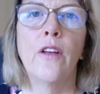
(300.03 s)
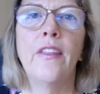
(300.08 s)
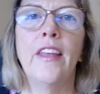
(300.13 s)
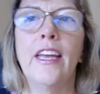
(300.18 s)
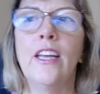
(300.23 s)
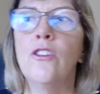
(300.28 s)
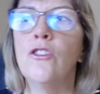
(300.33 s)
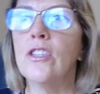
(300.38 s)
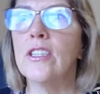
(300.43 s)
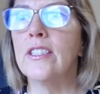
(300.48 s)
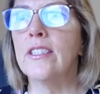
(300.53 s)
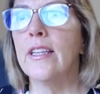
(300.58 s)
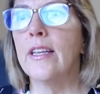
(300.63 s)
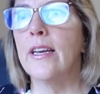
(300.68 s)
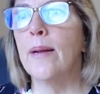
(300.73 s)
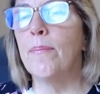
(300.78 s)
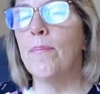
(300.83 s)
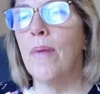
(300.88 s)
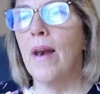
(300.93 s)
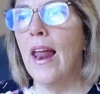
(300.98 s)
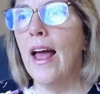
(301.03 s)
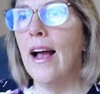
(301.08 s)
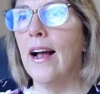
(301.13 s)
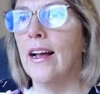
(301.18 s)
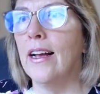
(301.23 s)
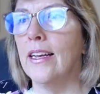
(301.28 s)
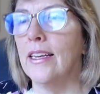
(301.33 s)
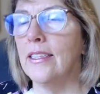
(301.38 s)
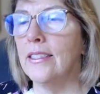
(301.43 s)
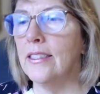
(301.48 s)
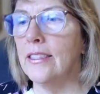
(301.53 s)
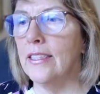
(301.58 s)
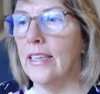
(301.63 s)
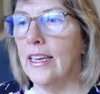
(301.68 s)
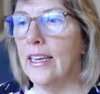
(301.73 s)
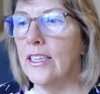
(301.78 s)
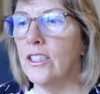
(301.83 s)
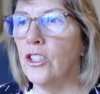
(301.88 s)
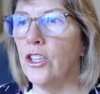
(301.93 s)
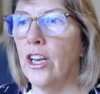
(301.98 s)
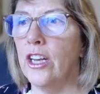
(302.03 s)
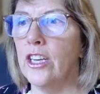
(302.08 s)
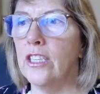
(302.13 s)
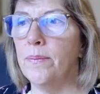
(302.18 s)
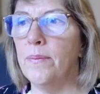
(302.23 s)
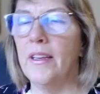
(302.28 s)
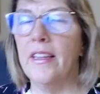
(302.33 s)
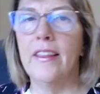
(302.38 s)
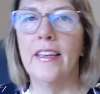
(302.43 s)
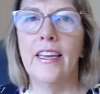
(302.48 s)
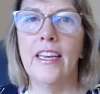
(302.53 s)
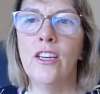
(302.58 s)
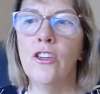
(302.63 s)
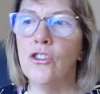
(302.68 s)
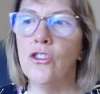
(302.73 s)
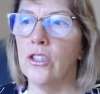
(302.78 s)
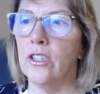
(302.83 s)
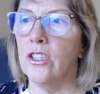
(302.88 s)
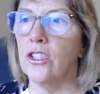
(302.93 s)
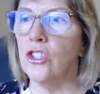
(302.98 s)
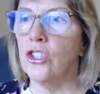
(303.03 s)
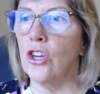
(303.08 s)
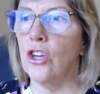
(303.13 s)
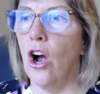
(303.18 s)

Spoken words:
the interest that applies is going to be the interest